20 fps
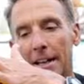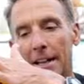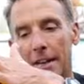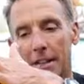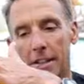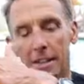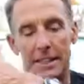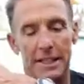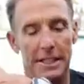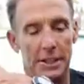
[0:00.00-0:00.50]

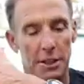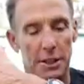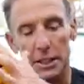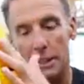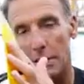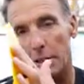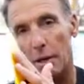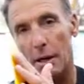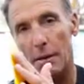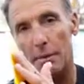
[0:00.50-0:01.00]
this and it's going
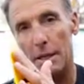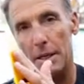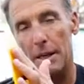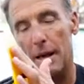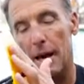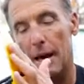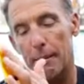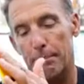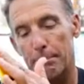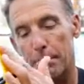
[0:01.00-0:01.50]
to start
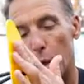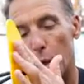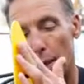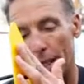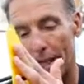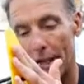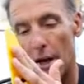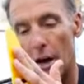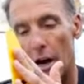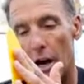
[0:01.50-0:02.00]

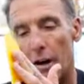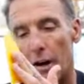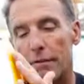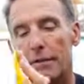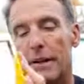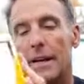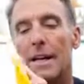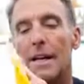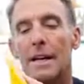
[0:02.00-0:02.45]
pulling off.